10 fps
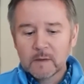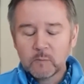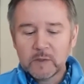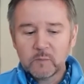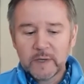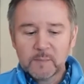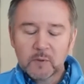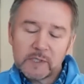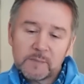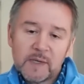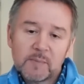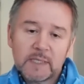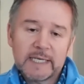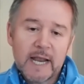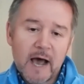We employed people
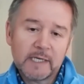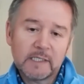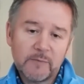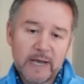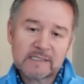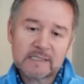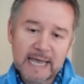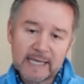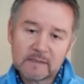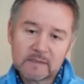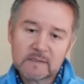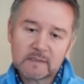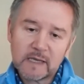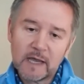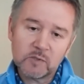in 9 US
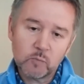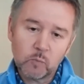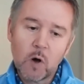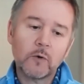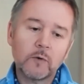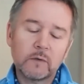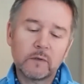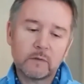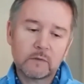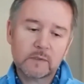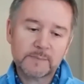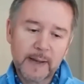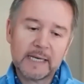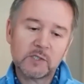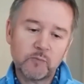states and 1
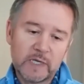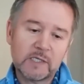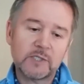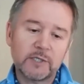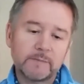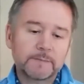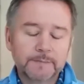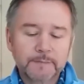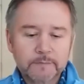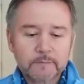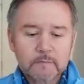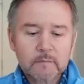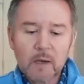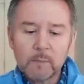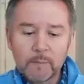Spanish region
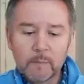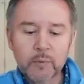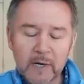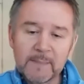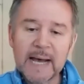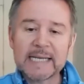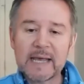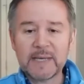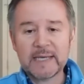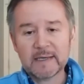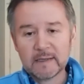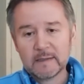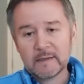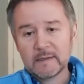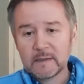pre-pandemic,
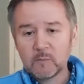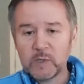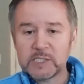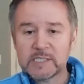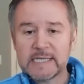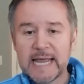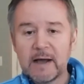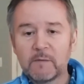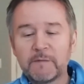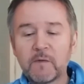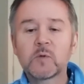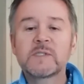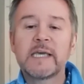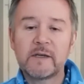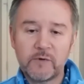which is now
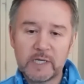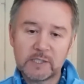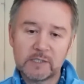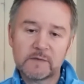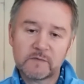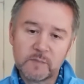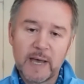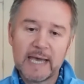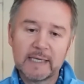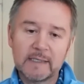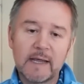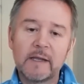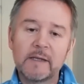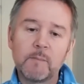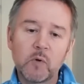14 regions of Spain
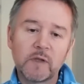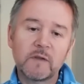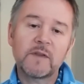and more than